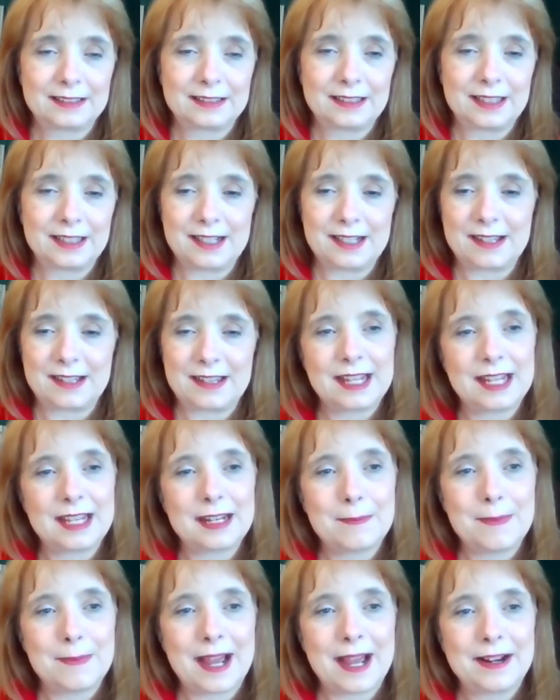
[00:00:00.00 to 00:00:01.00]
It's
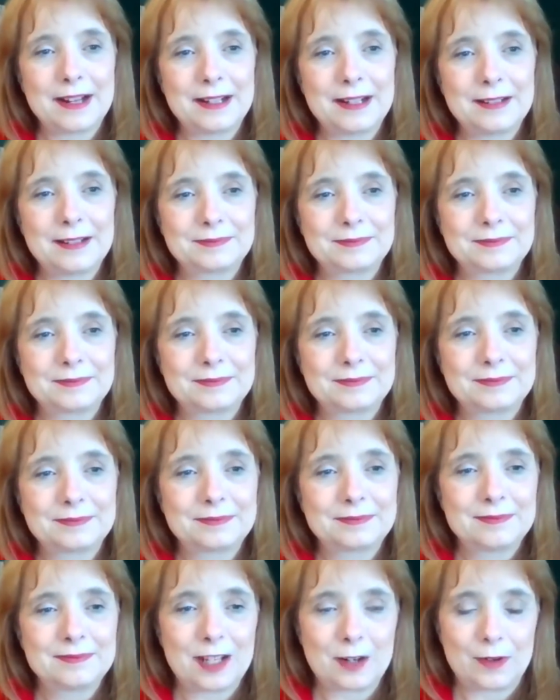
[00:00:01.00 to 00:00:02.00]
thinking about it.
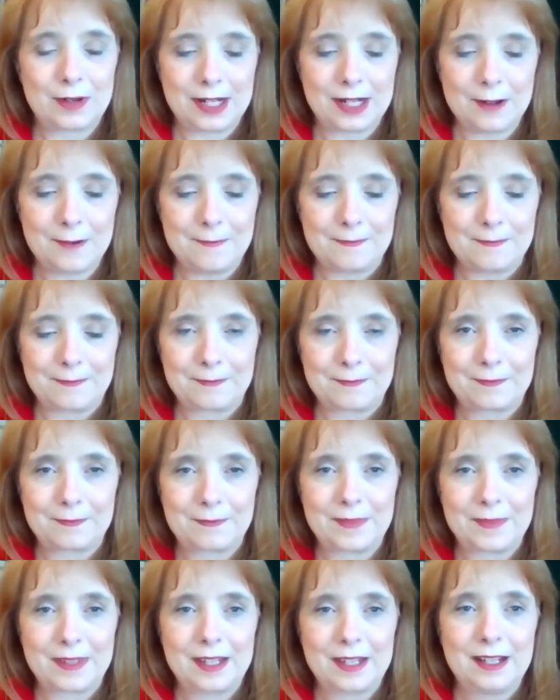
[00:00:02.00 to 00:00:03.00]
There we go.
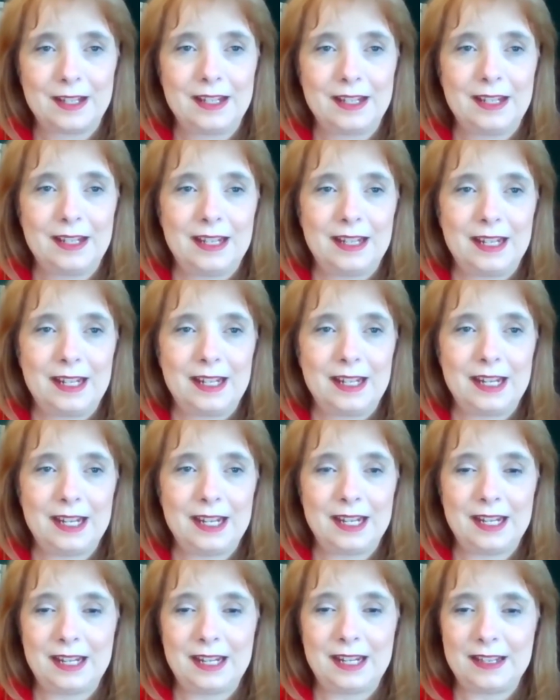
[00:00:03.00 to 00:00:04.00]

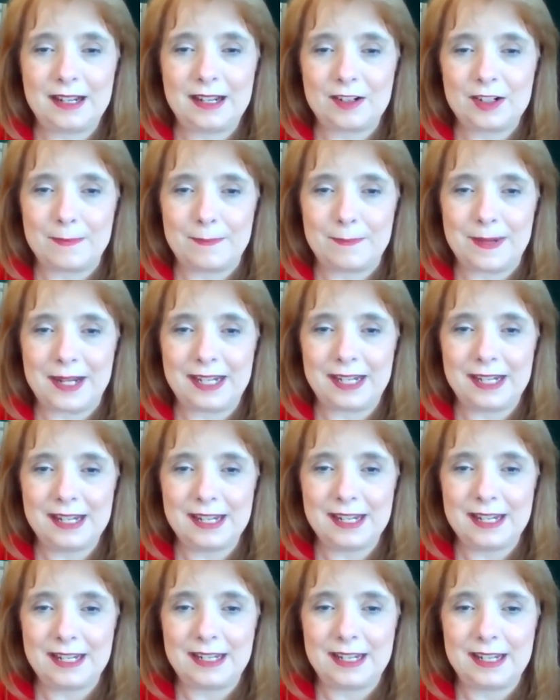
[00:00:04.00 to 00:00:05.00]
And then I'll jump back
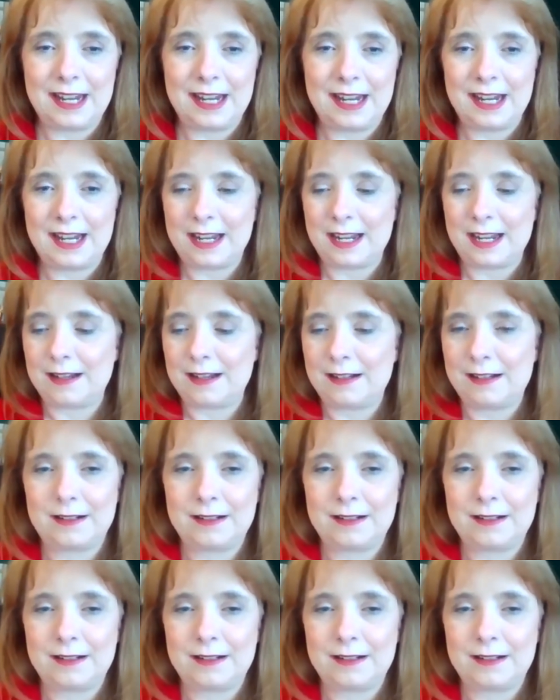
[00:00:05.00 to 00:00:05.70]
in and